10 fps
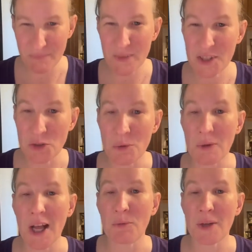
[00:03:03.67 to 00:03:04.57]

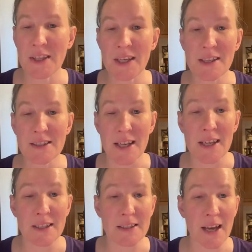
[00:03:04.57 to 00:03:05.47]
So one thing I'll say
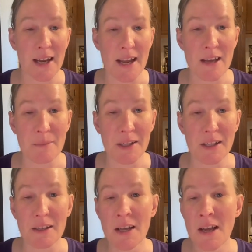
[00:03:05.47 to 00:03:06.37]
is I am
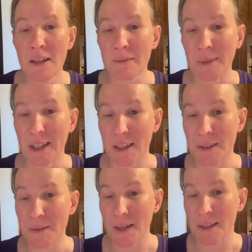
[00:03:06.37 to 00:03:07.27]
in like
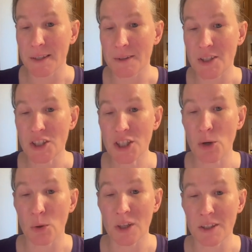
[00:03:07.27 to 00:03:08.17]
a
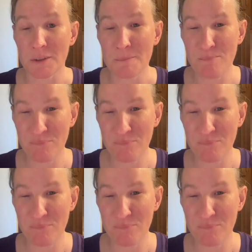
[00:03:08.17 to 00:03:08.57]
Discord